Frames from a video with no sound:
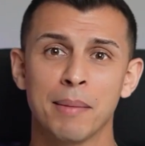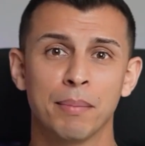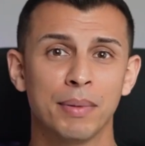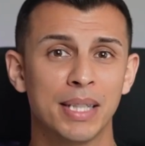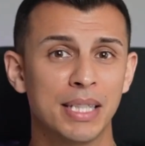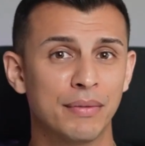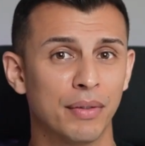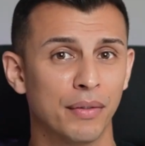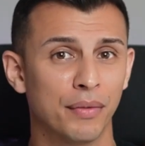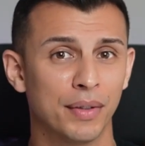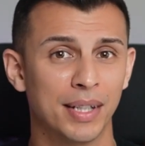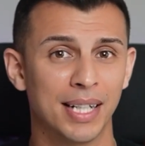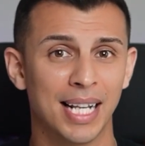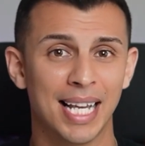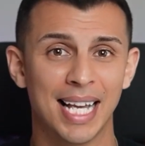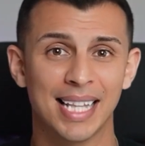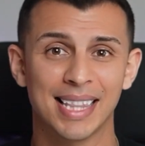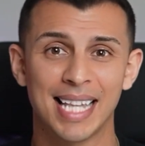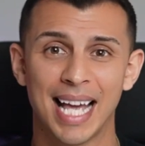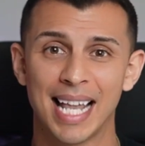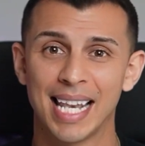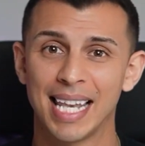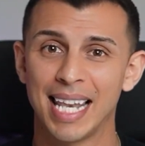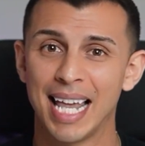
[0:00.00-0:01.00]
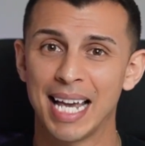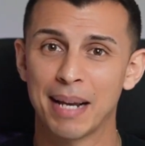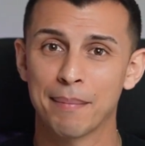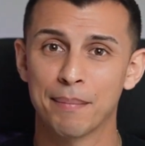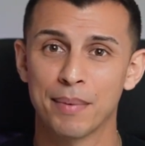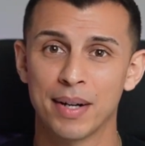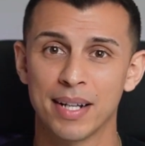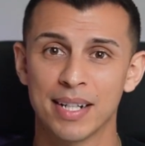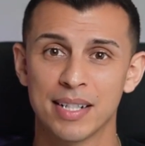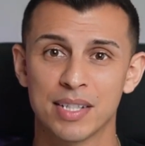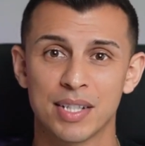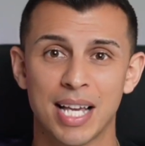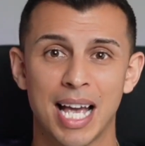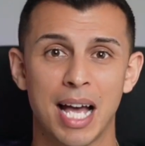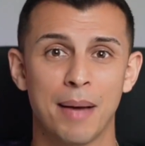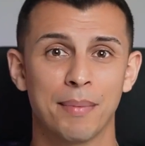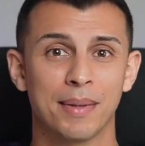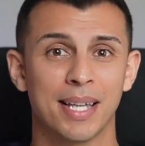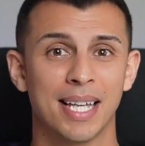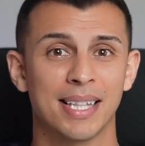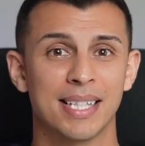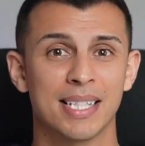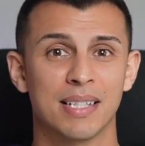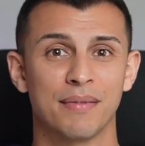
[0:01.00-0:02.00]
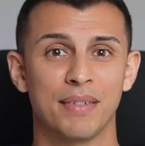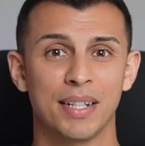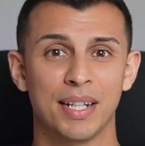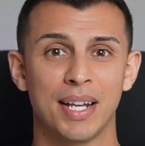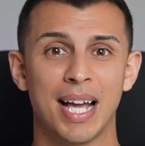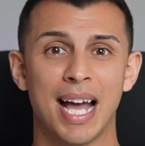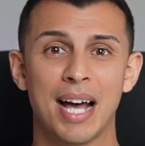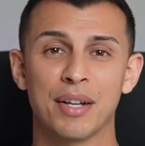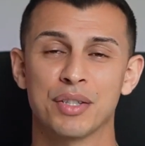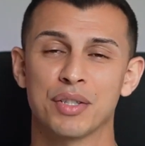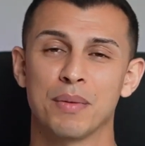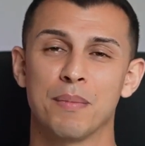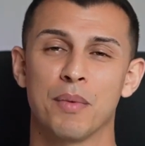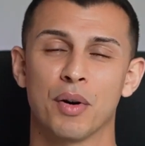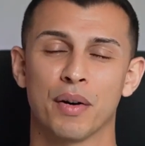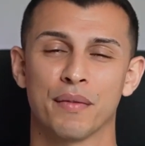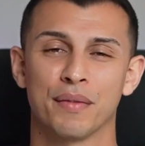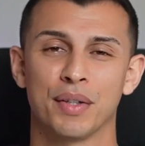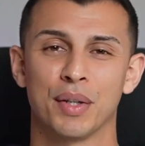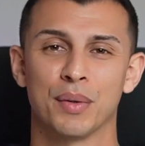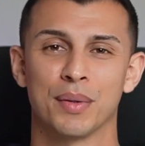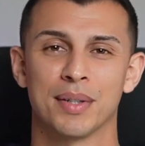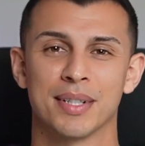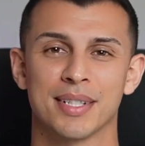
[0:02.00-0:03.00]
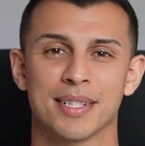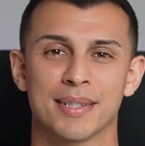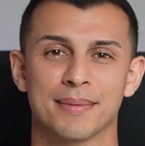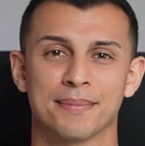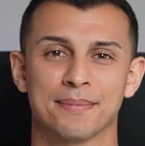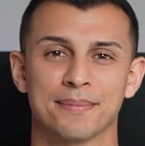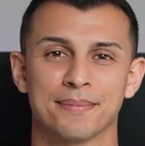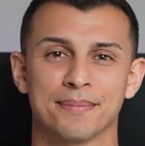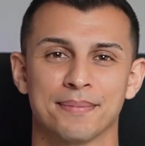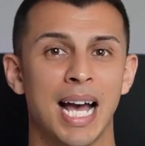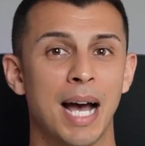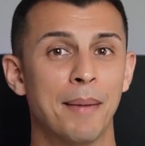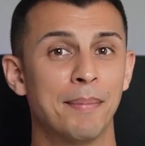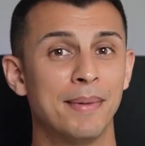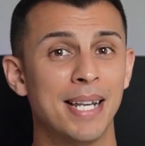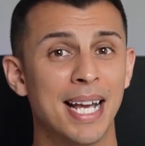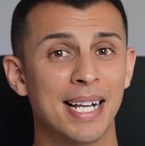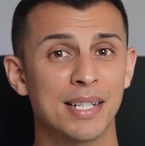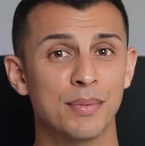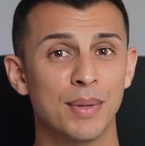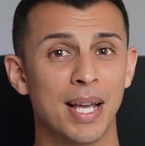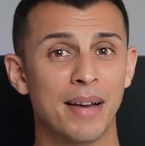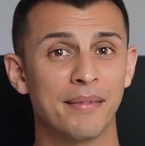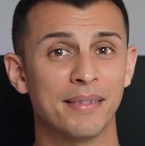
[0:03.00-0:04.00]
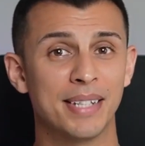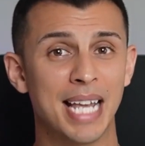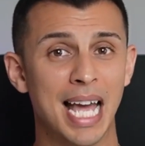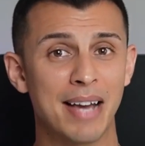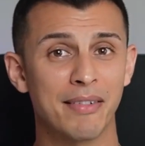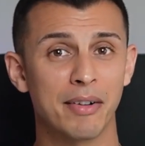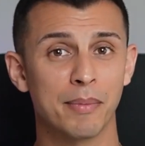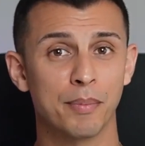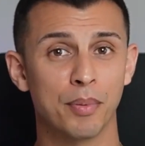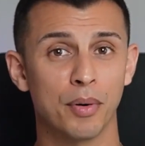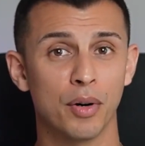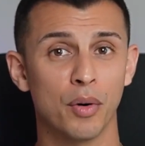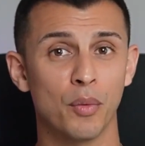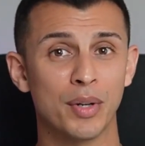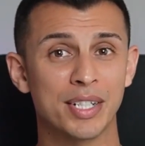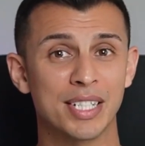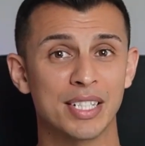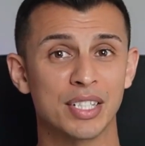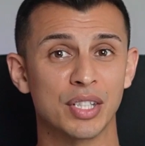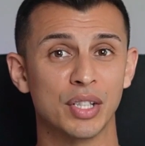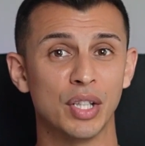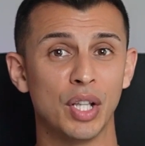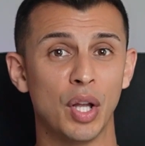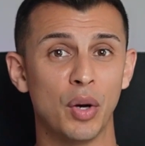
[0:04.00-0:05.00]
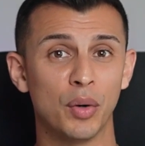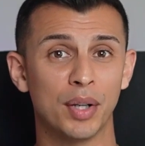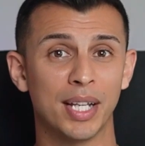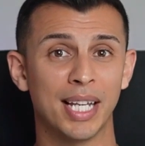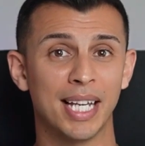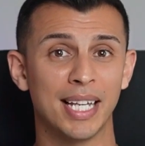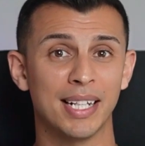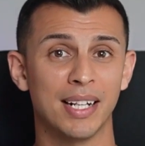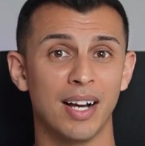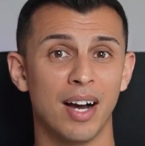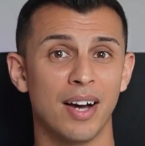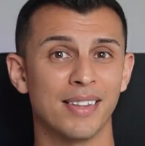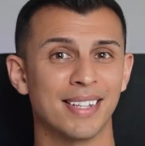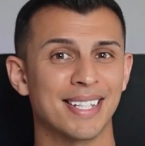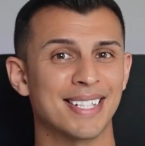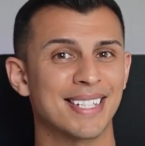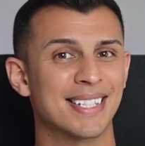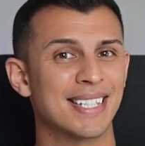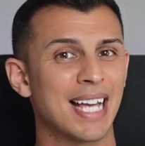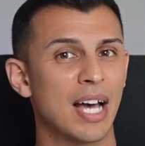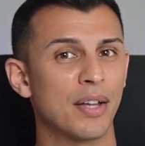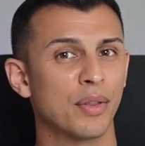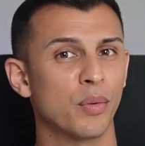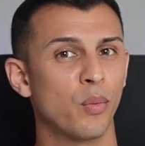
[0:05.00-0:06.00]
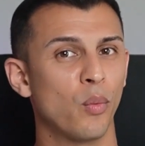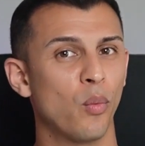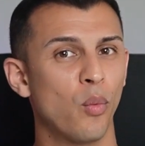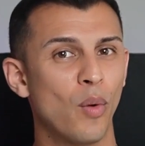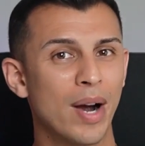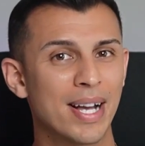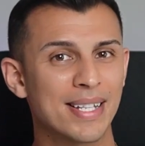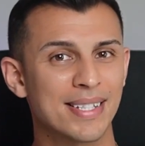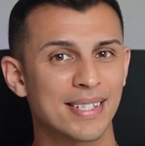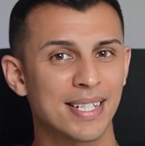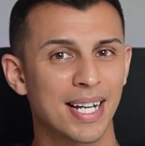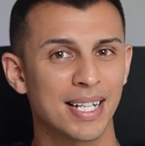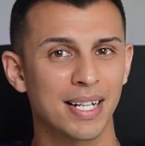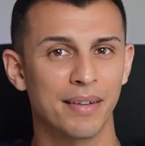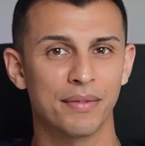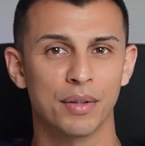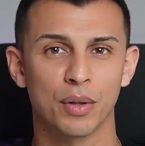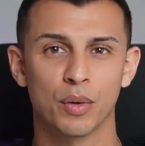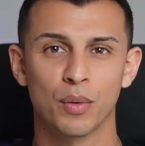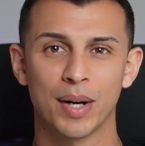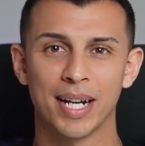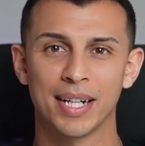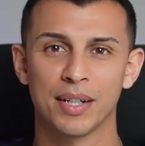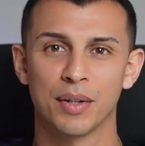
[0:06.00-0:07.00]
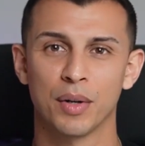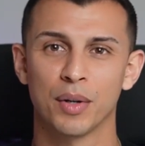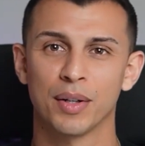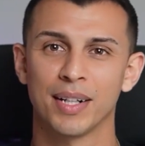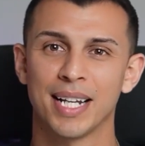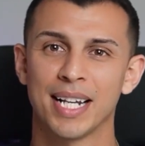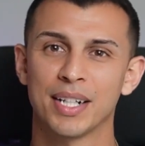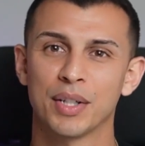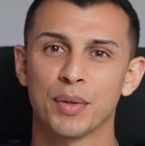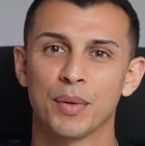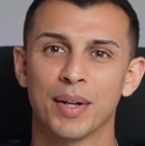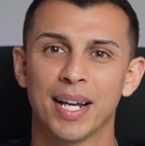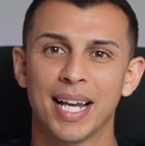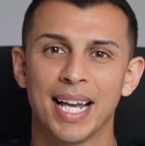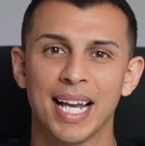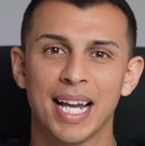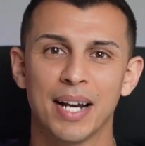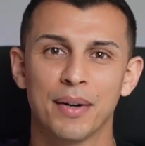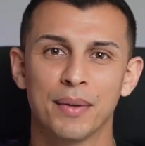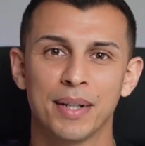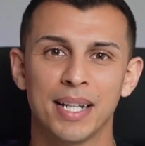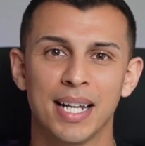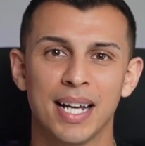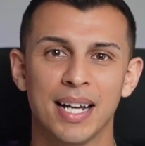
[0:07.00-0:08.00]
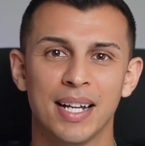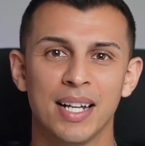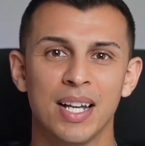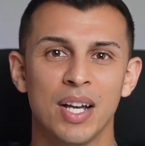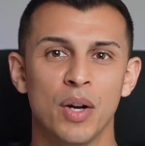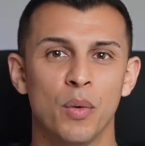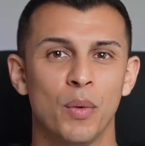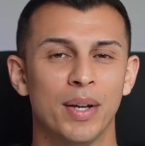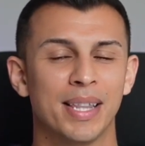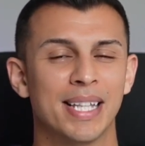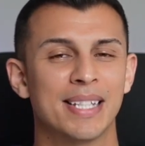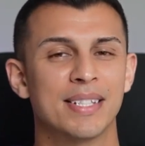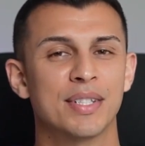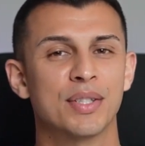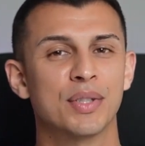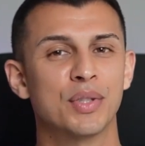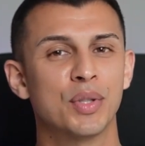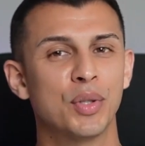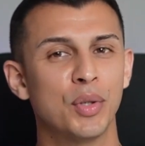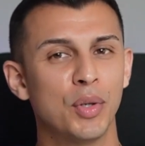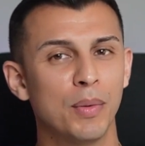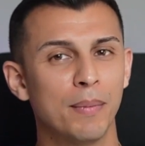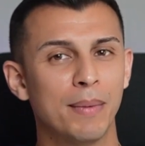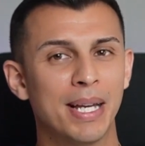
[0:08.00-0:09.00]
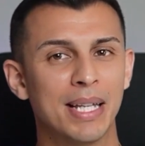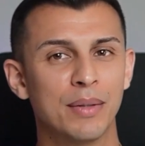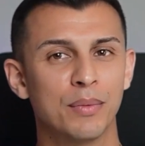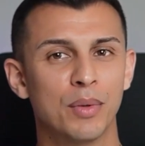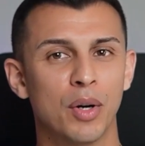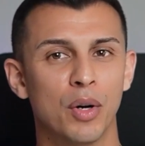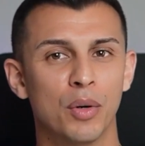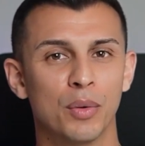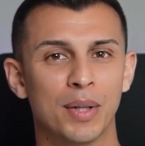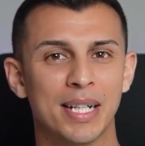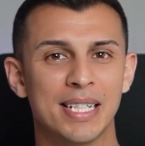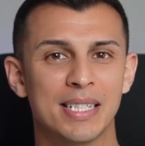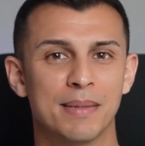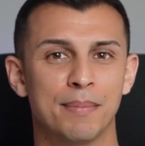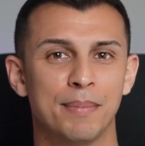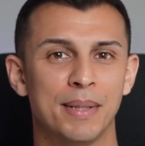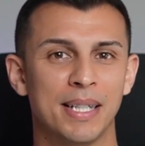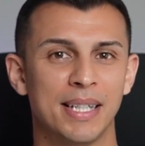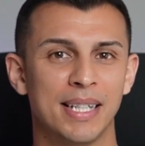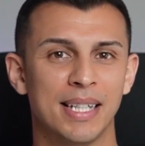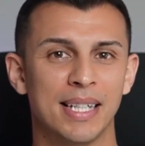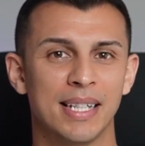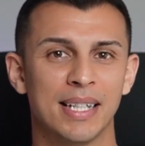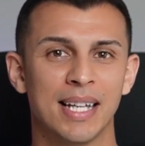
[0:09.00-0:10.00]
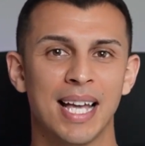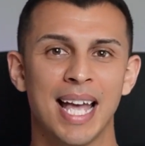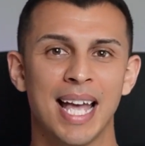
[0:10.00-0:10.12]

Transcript: please feel free to hit that like button to help get this video out to more viewers. Up next, we have Davenport, which is located on the southwest side of the greater Orlando area, with its 2 main roadways being